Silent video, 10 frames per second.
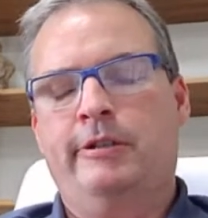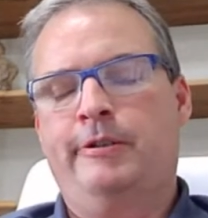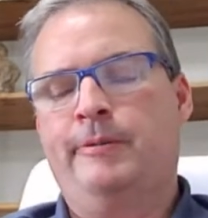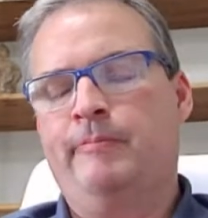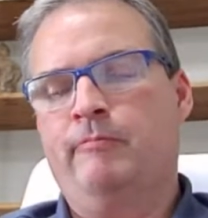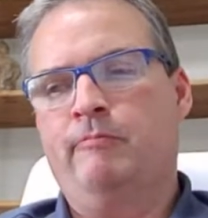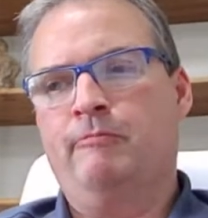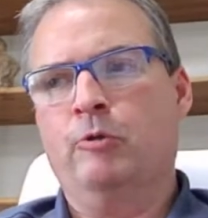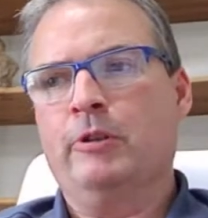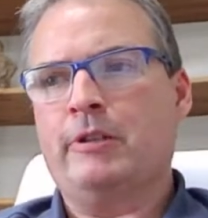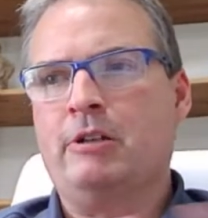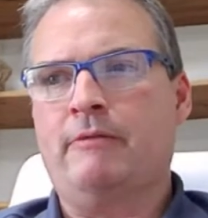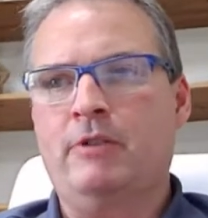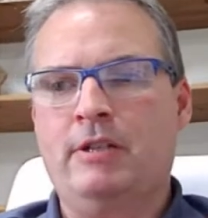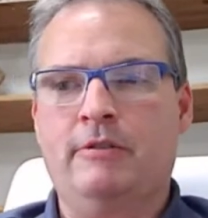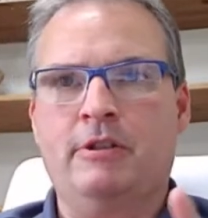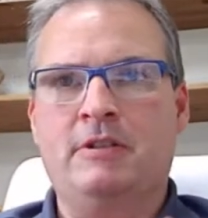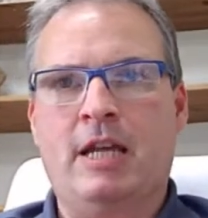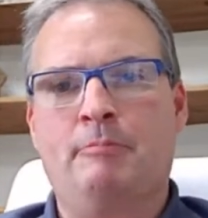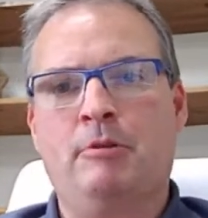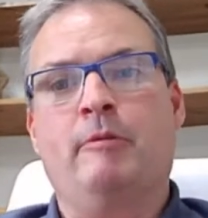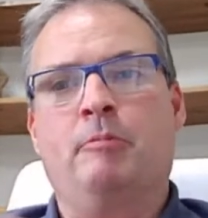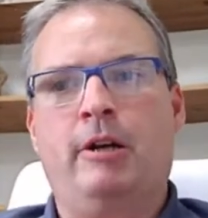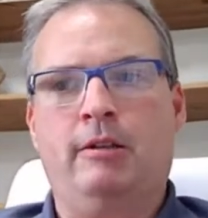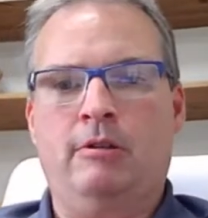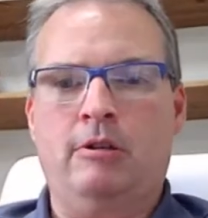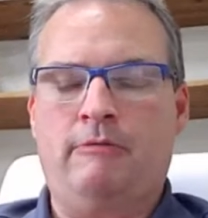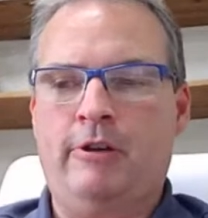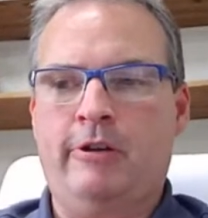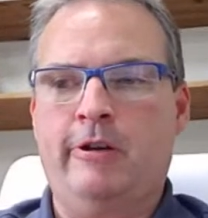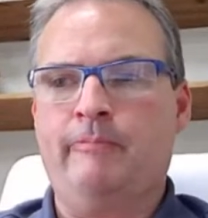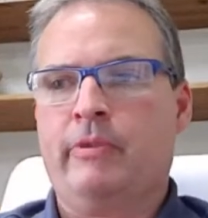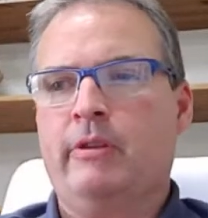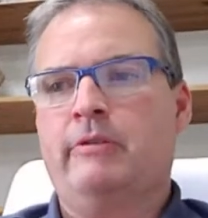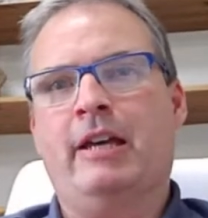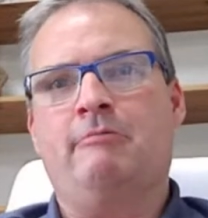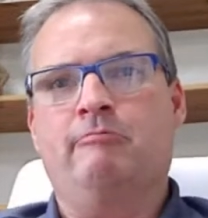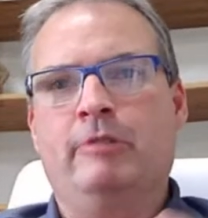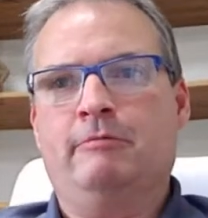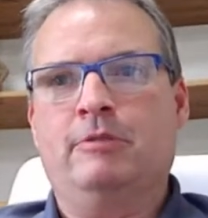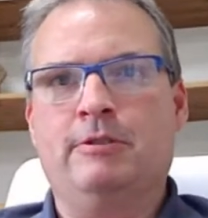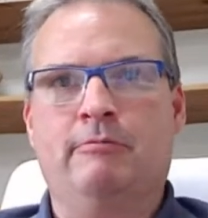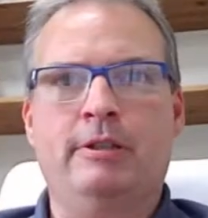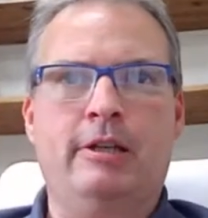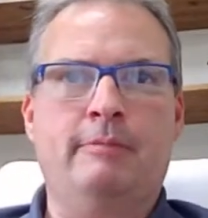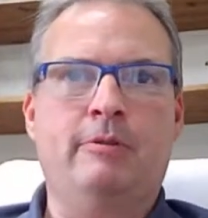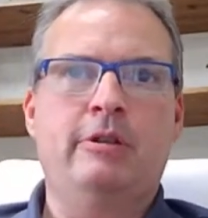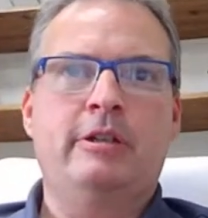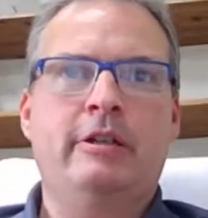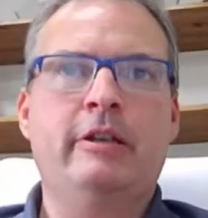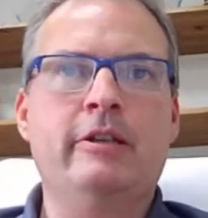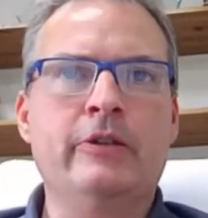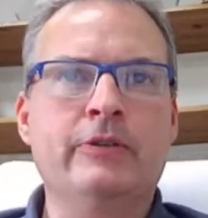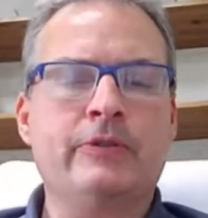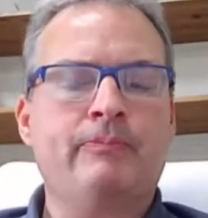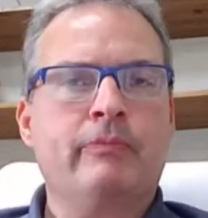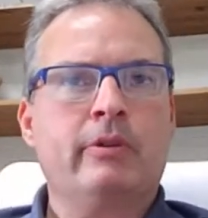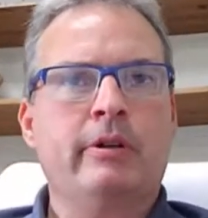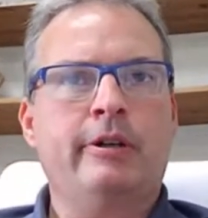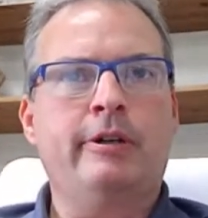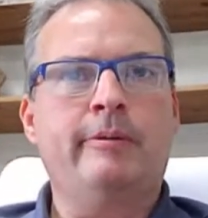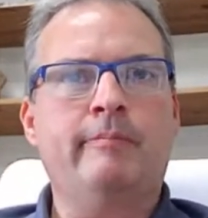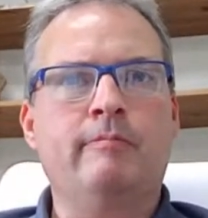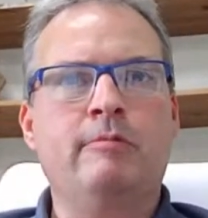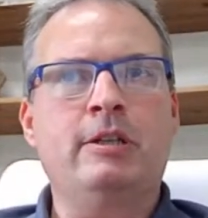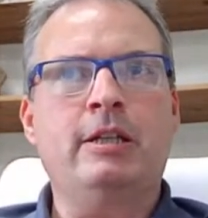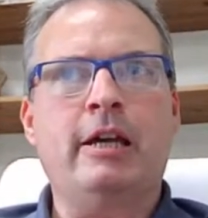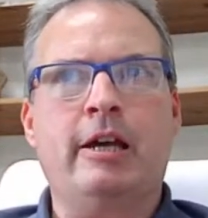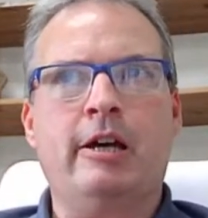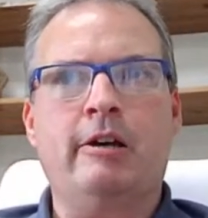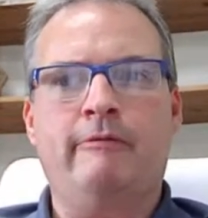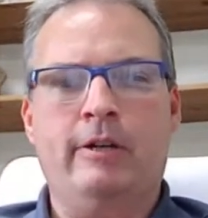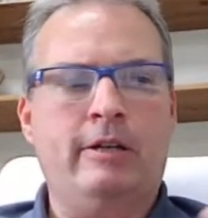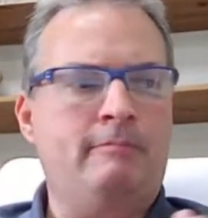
I'll give you another example of a product launch failure that was a relabel is we have,